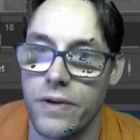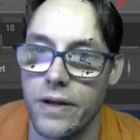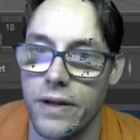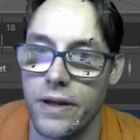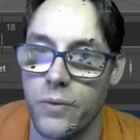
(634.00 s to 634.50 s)

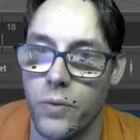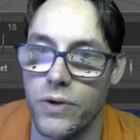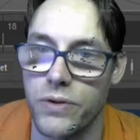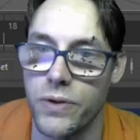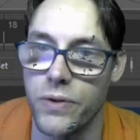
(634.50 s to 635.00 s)
Again,
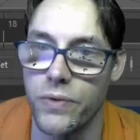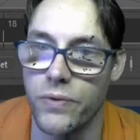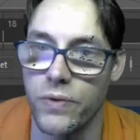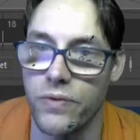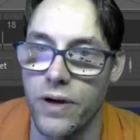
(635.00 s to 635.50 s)
1, 2, 3,
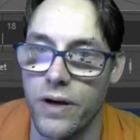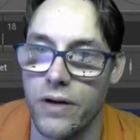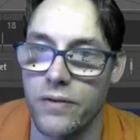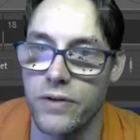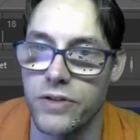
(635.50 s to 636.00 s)
4,
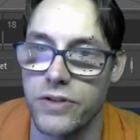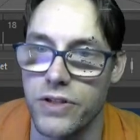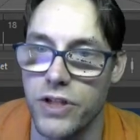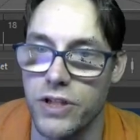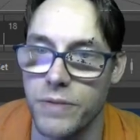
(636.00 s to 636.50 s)
5. I'll just
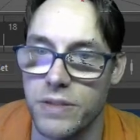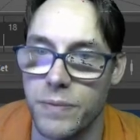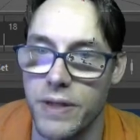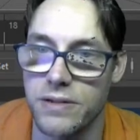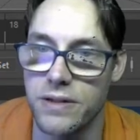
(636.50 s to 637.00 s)
adjust my
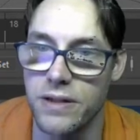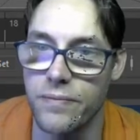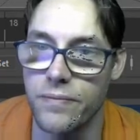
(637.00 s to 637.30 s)
spacing.